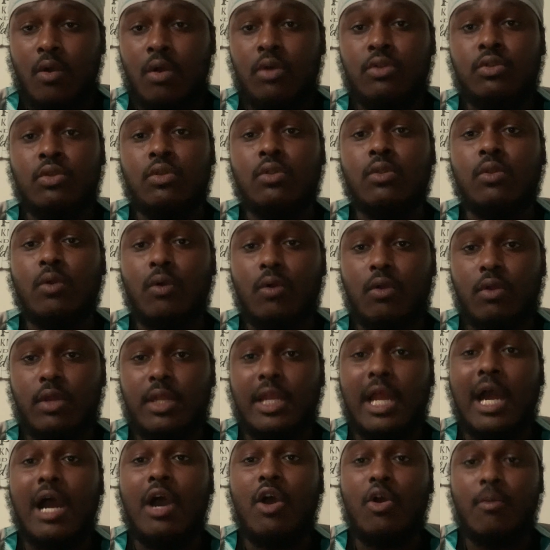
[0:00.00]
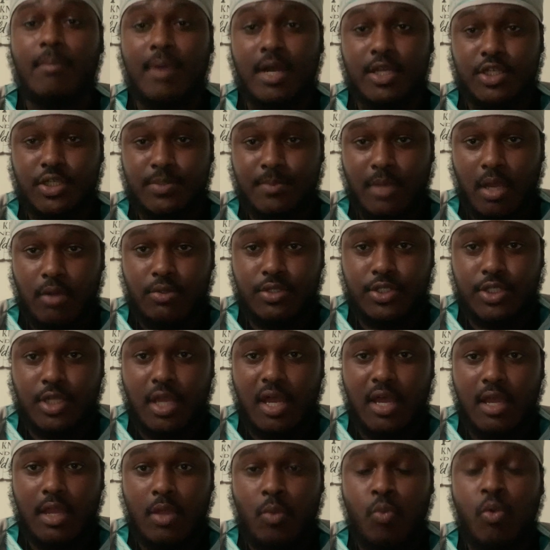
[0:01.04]
The Lord Yahweh Bashim
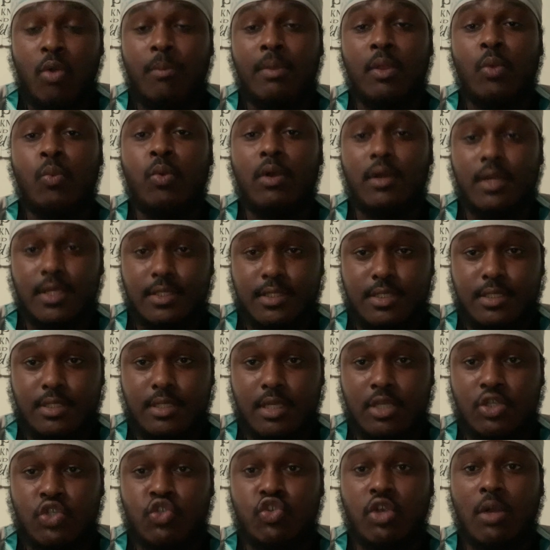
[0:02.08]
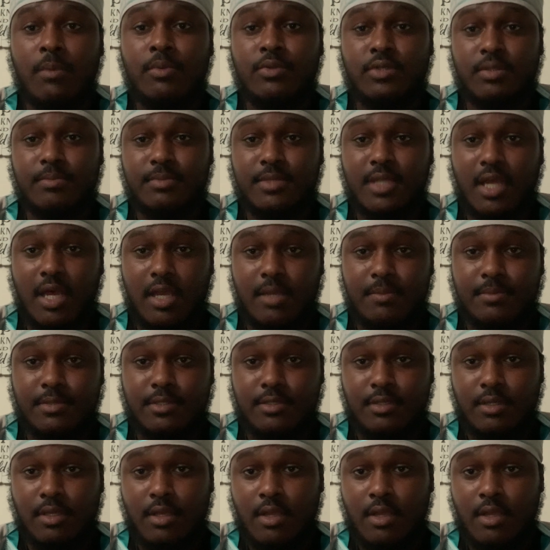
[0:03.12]
Shai will be with us in trouble times.